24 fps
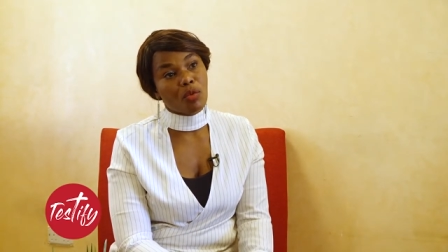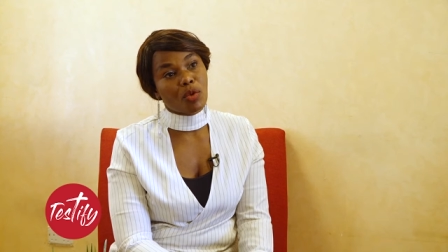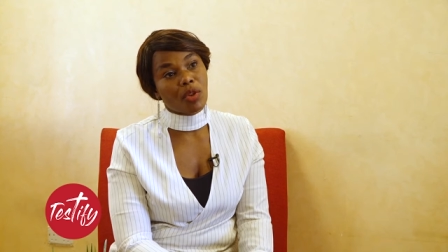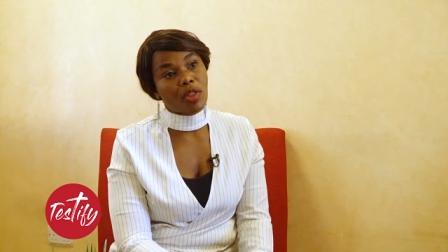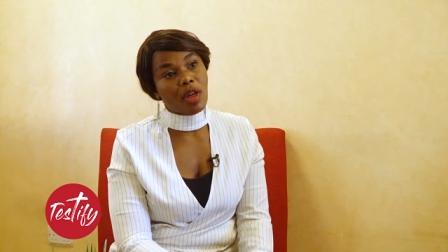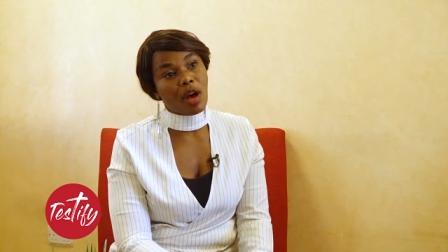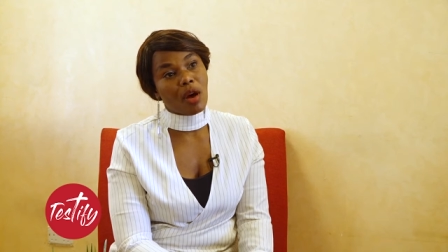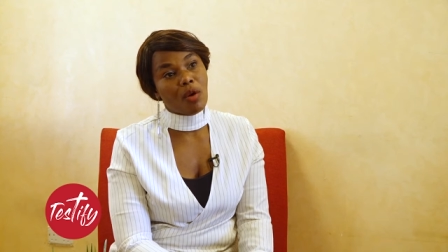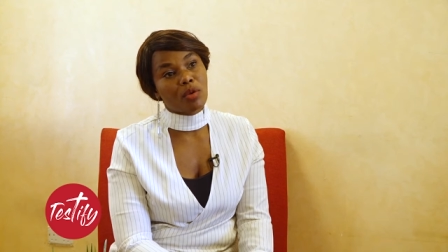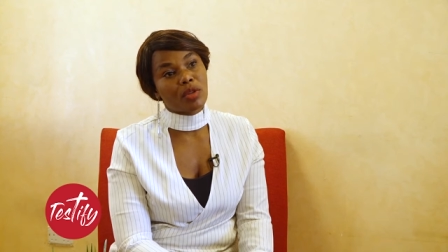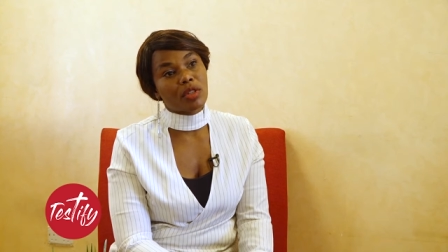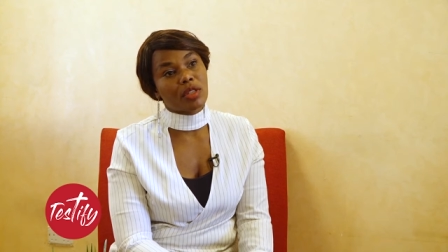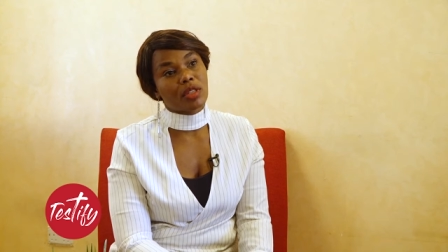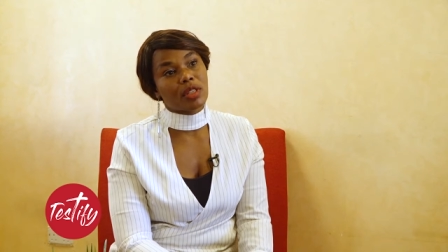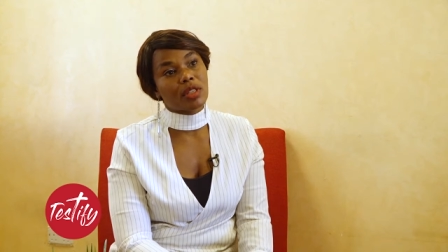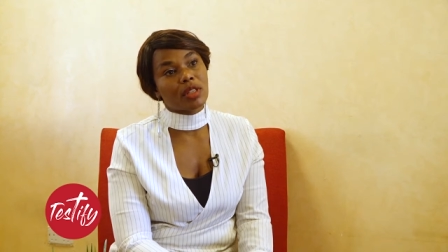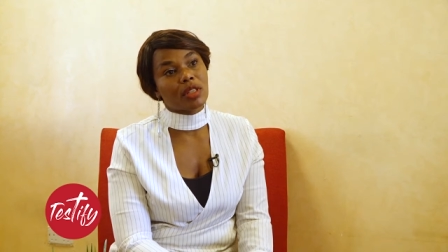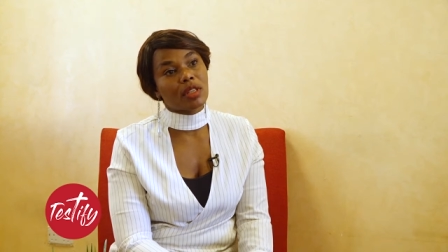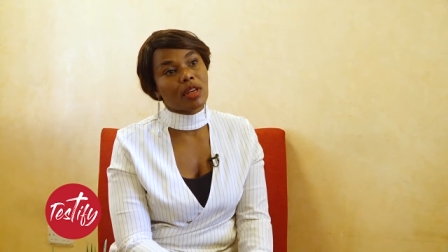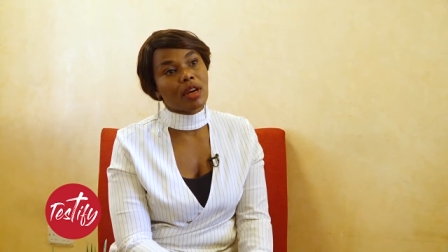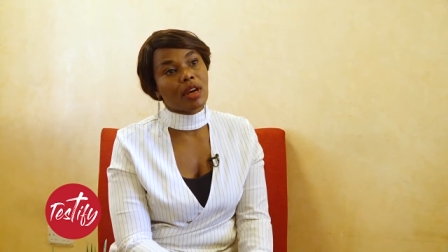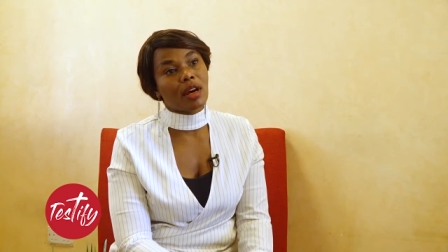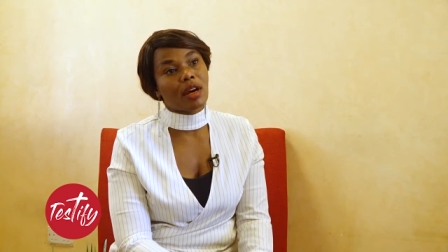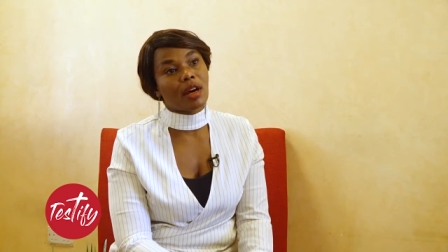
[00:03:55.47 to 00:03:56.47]

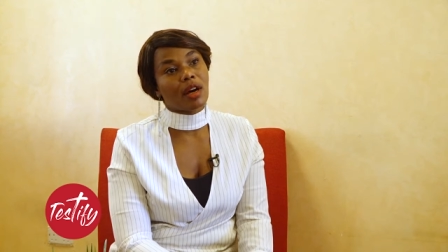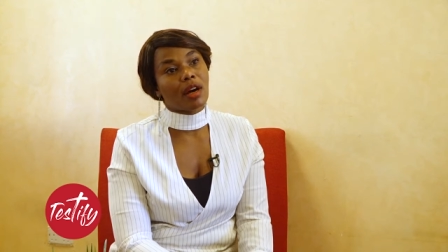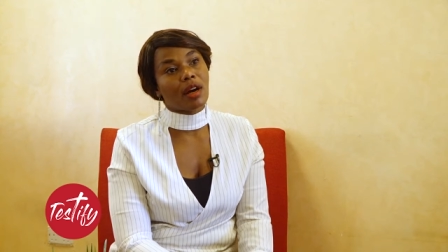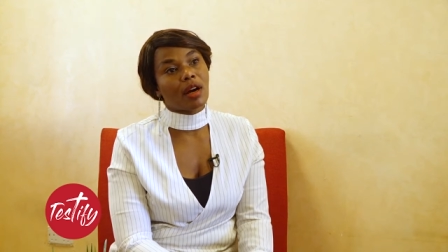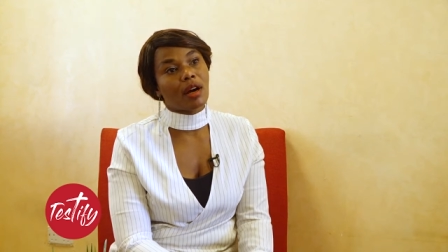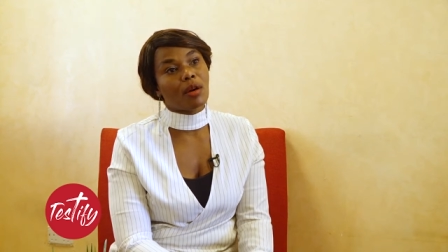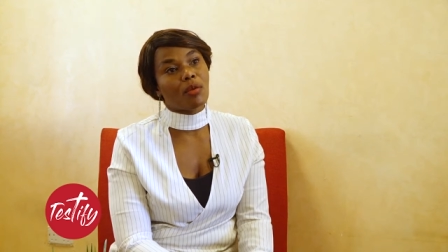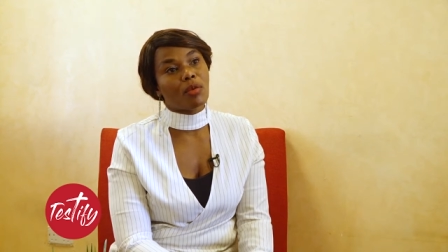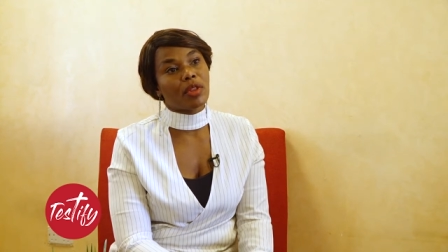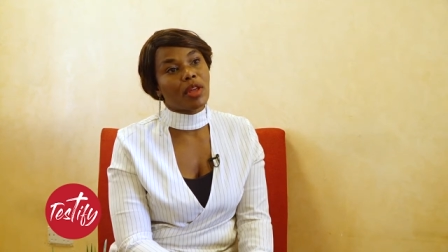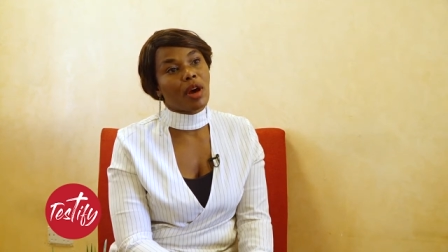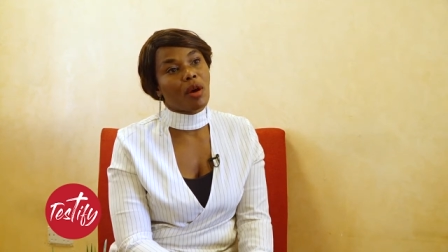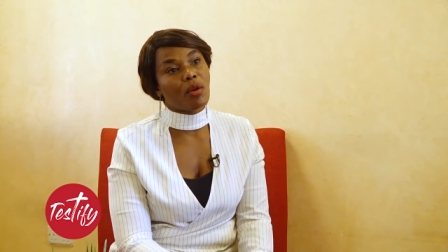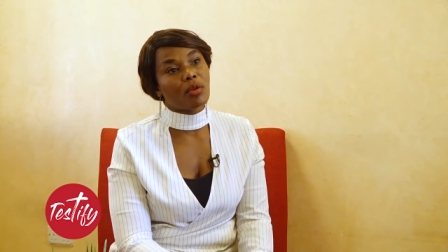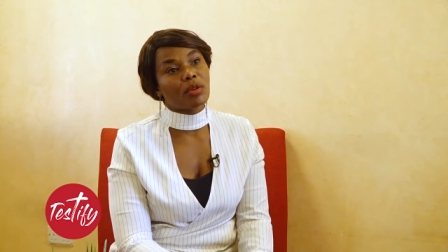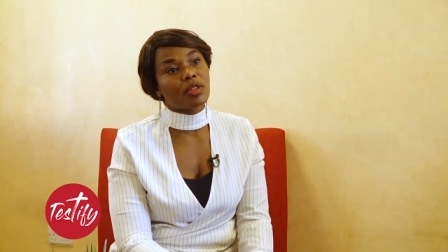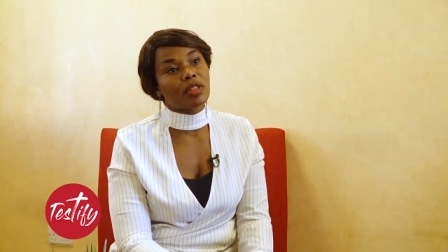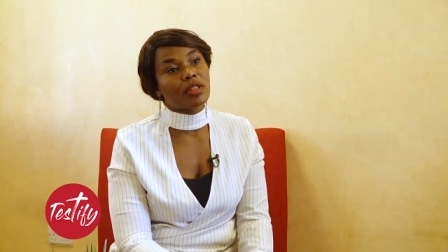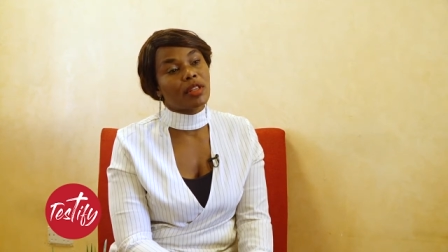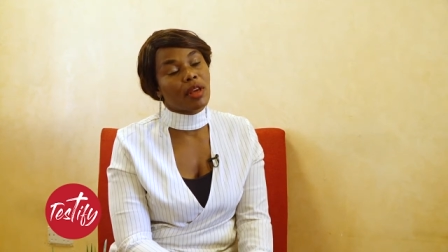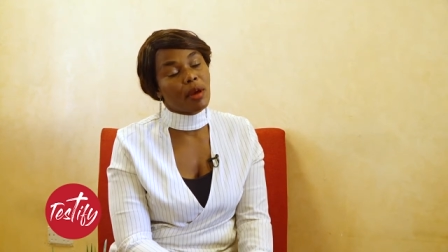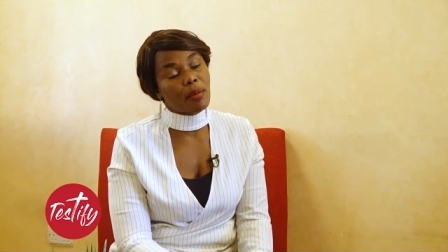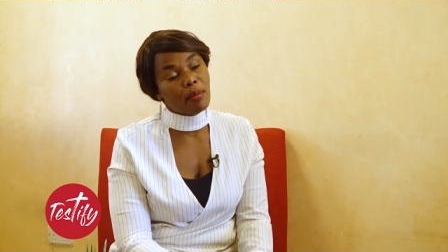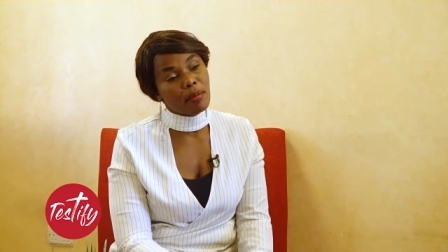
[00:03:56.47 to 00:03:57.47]

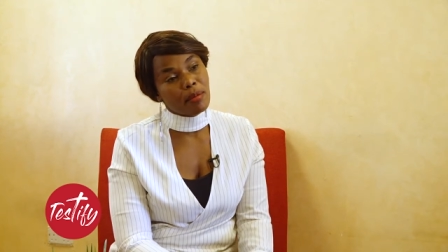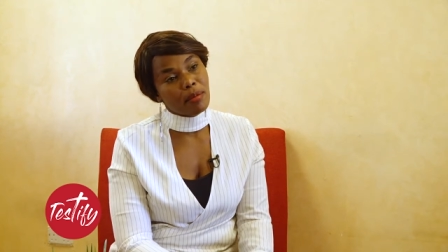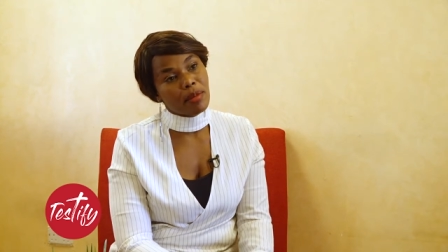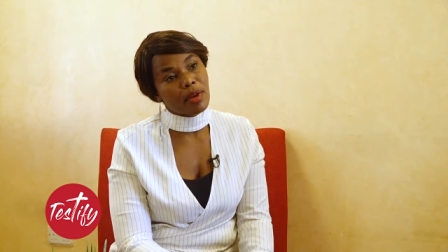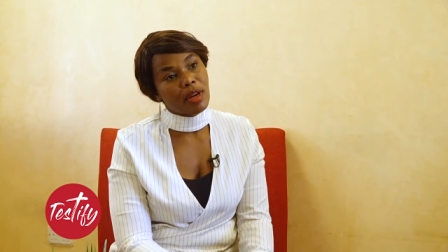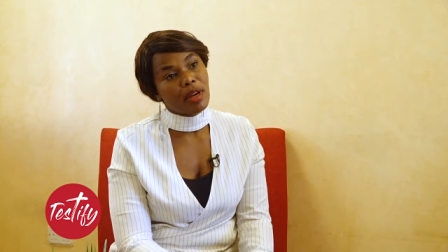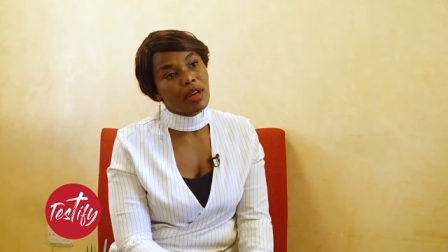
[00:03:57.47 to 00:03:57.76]
without them.